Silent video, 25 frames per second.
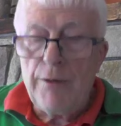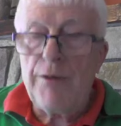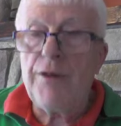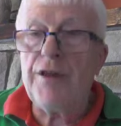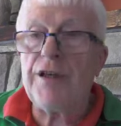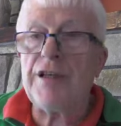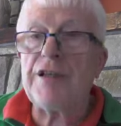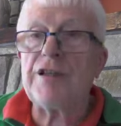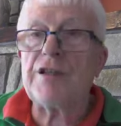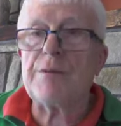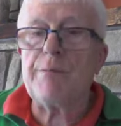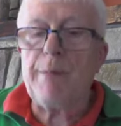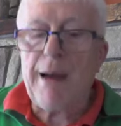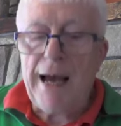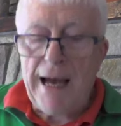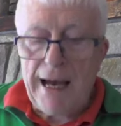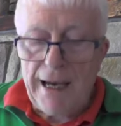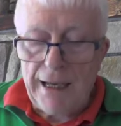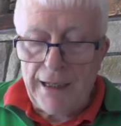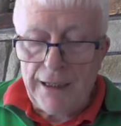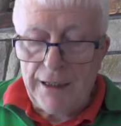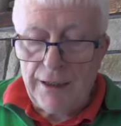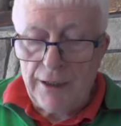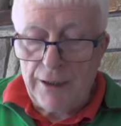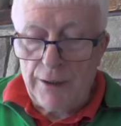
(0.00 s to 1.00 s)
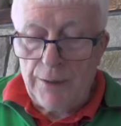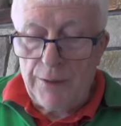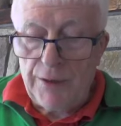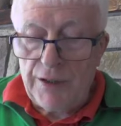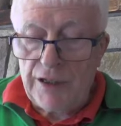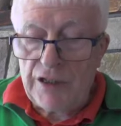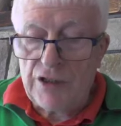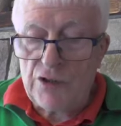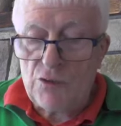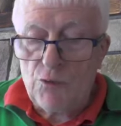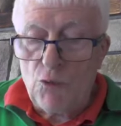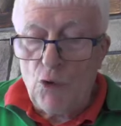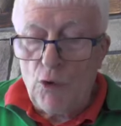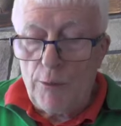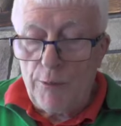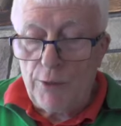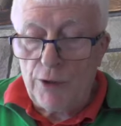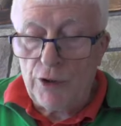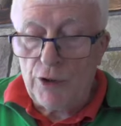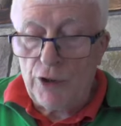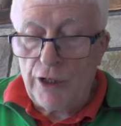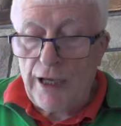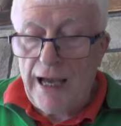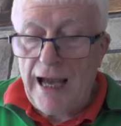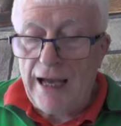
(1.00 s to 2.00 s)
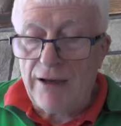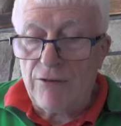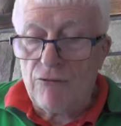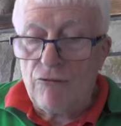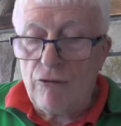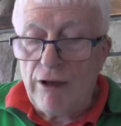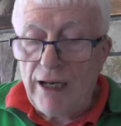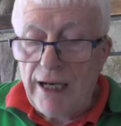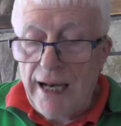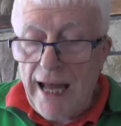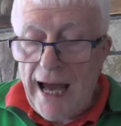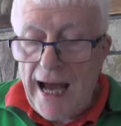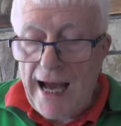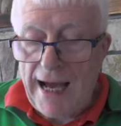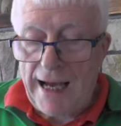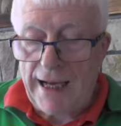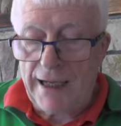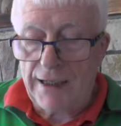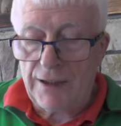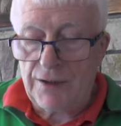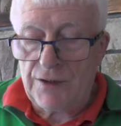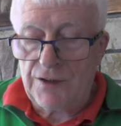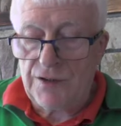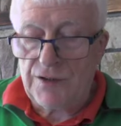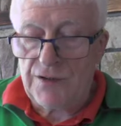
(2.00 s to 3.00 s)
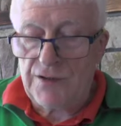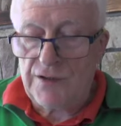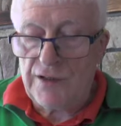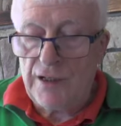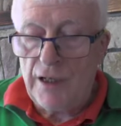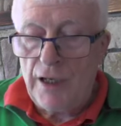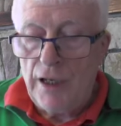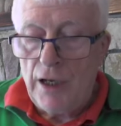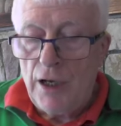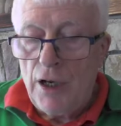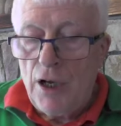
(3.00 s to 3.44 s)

This man and this woman can relax,